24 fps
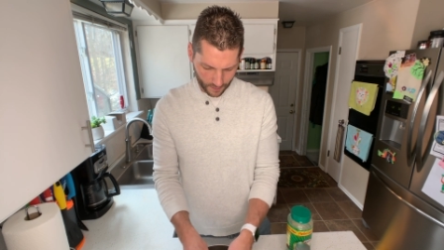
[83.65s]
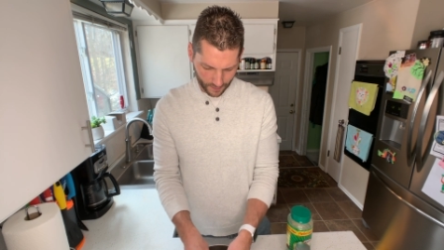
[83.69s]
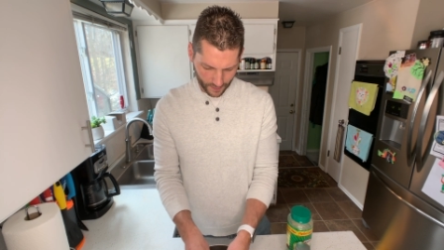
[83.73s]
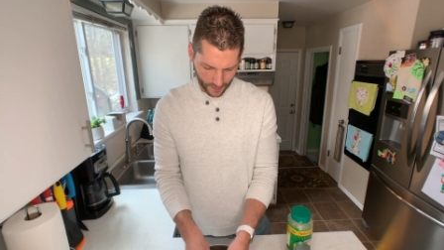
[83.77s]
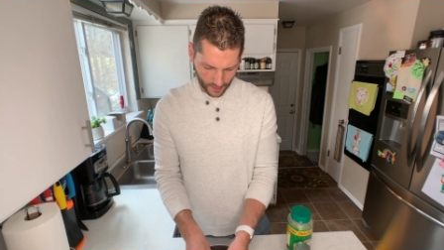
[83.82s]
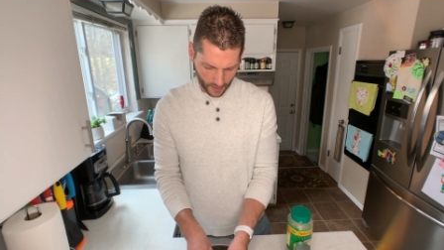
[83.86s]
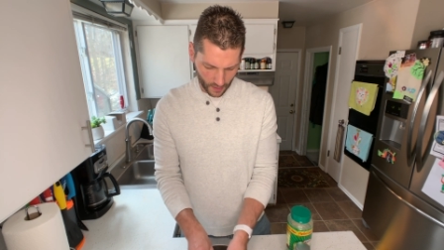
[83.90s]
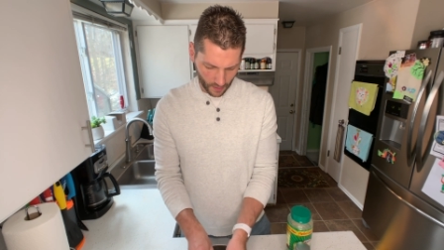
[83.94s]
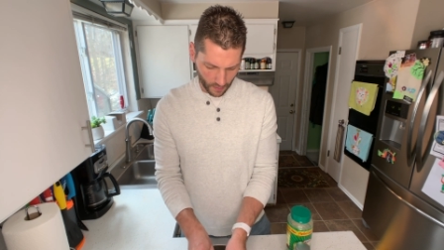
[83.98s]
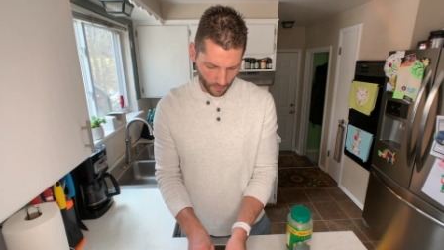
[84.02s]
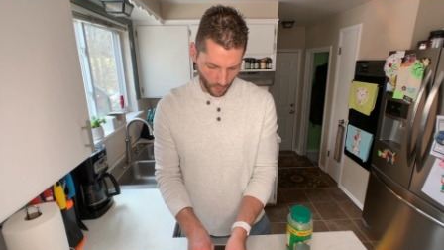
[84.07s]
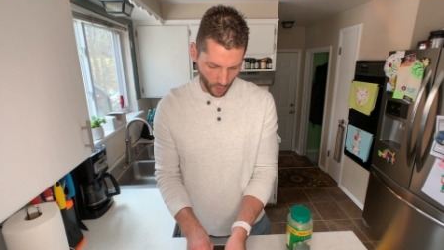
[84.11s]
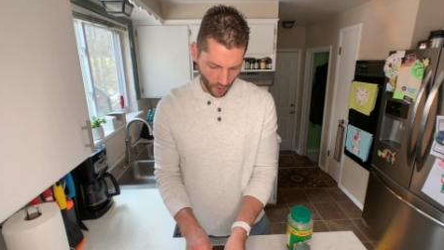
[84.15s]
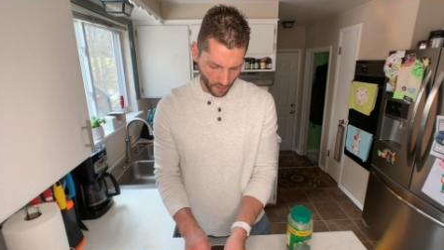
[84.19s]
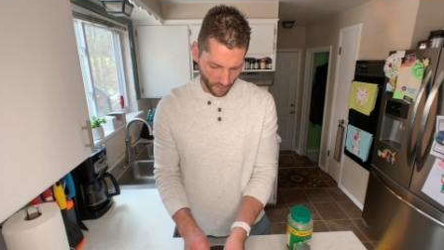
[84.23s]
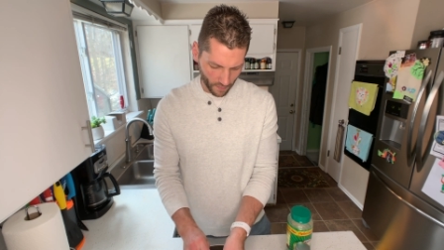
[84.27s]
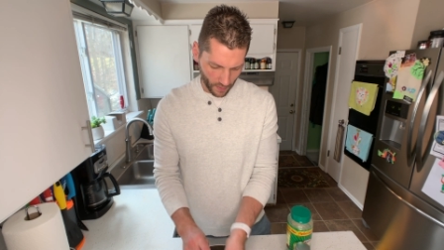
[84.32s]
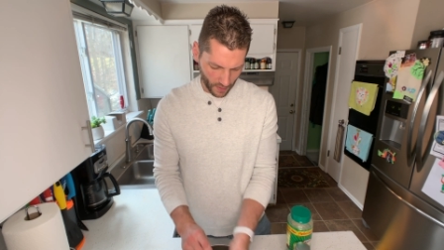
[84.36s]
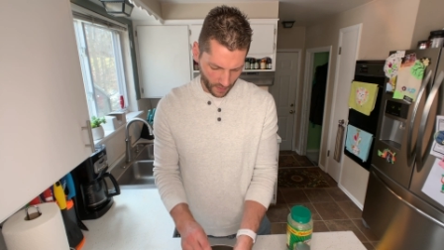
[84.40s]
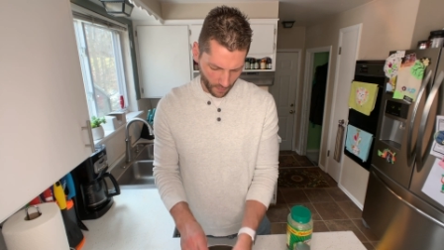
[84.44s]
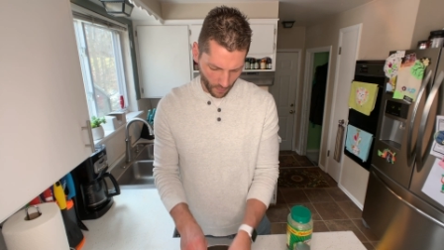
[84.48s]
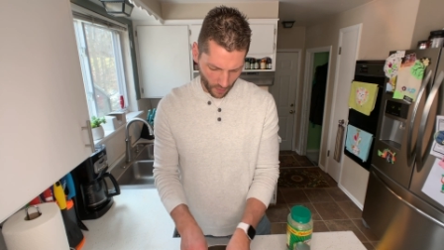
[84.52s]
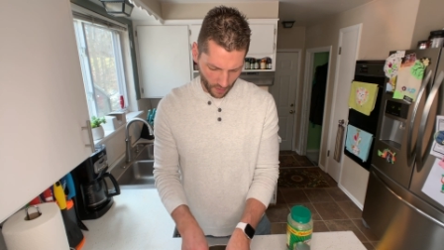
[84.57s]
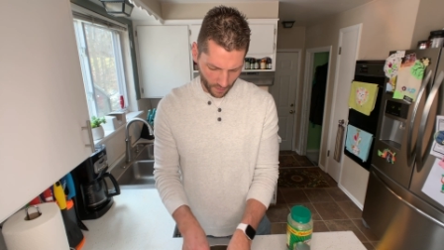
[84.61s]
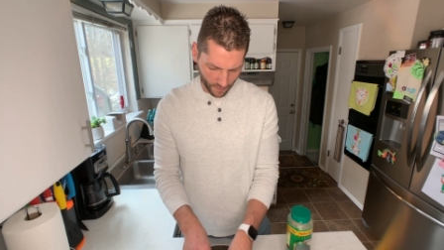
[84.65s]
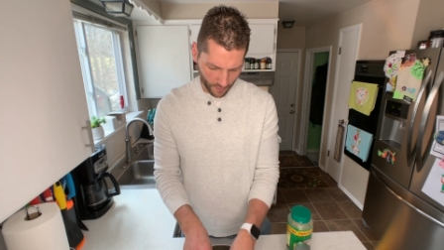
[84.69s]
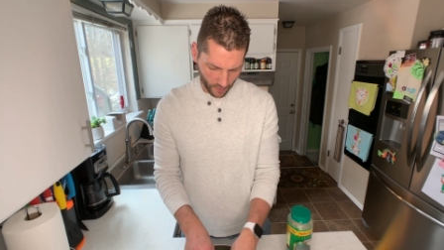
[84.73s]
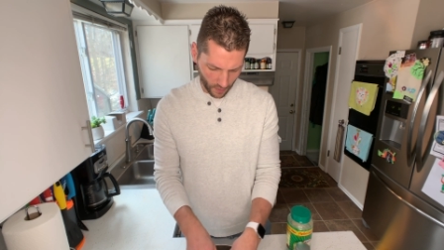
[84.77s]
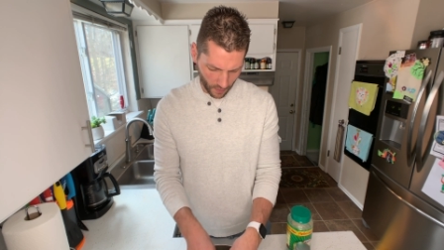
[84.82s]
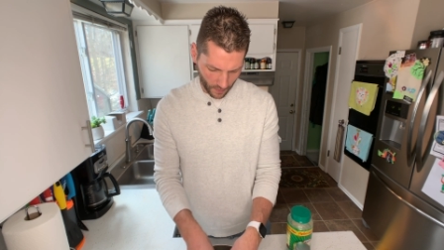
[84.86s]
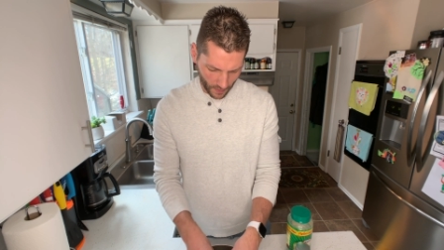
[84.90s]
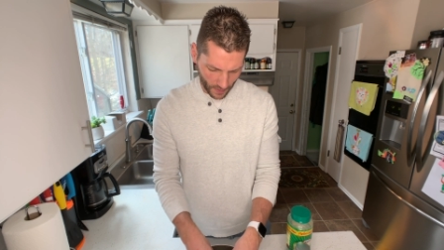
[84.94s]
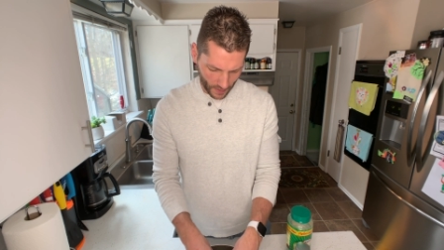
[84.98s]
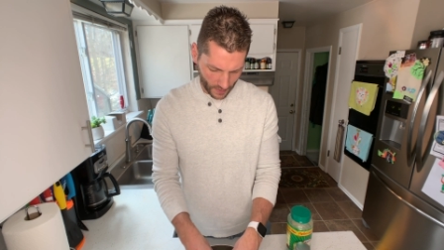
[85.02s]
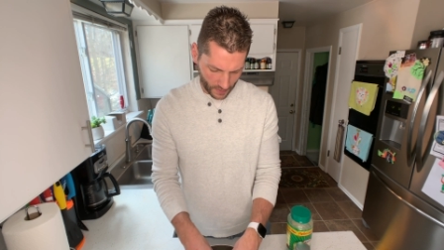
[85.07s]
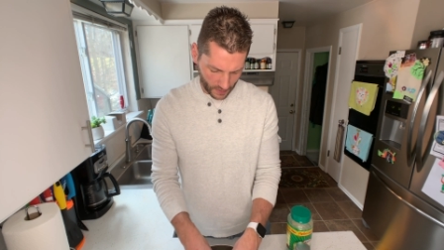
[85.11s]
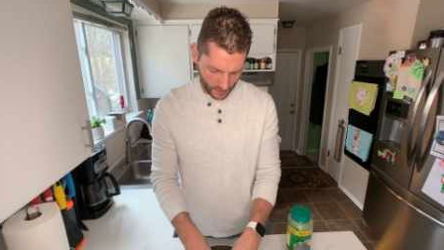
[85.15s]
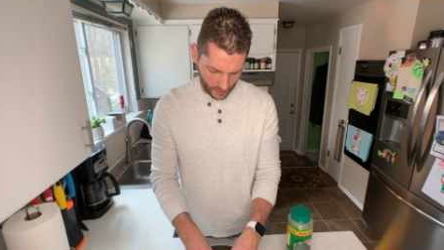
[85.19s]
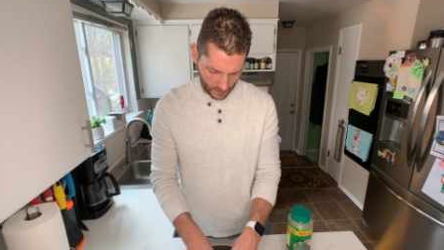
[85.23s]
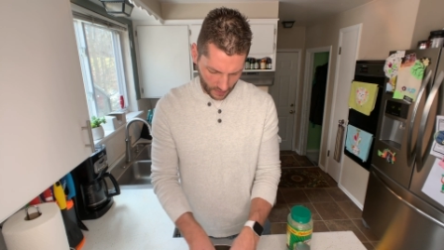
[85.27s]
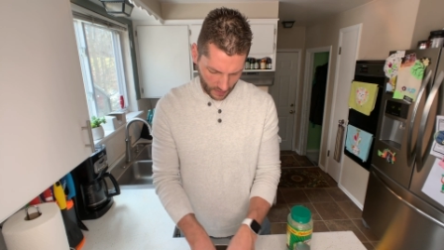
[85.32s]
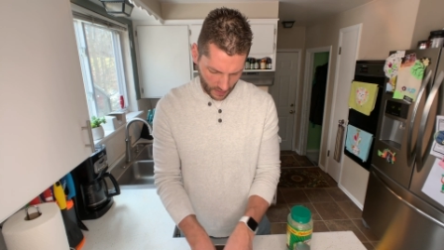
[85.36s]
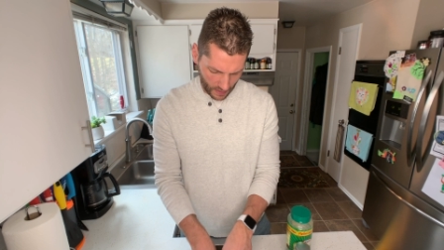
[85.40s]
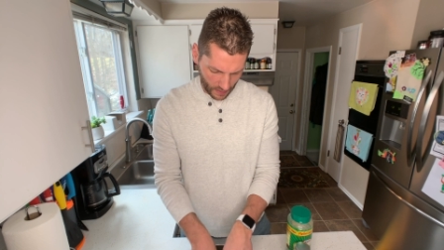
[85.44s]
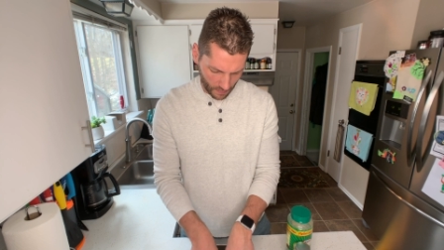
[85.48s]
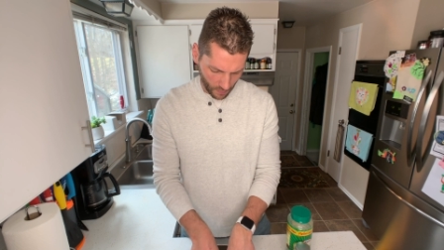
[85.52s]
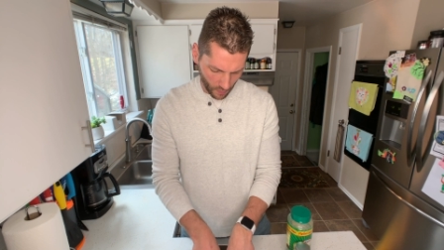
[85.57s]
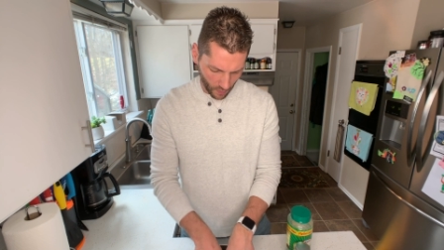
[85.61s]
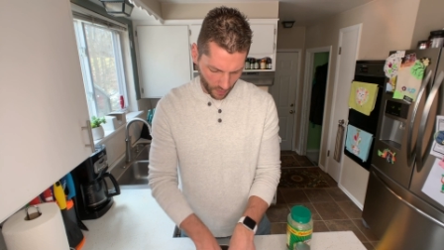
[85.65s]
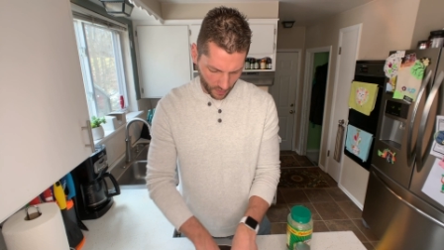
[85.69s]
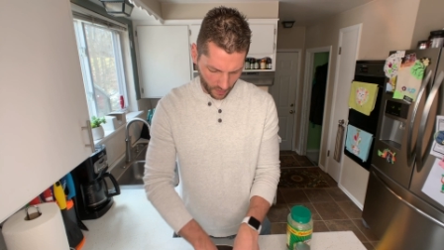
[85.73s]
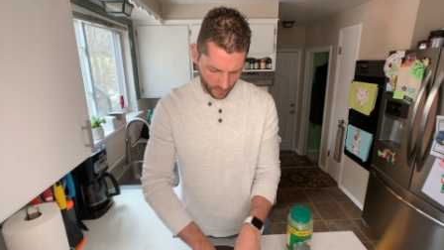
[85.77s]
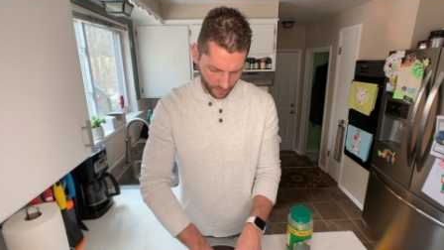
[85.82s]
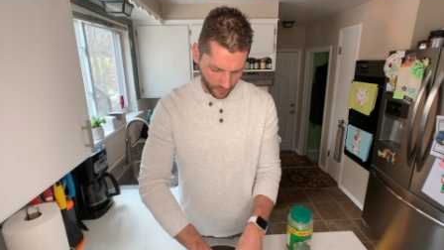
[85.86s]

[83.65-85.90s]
you know, more of like, more florets, more into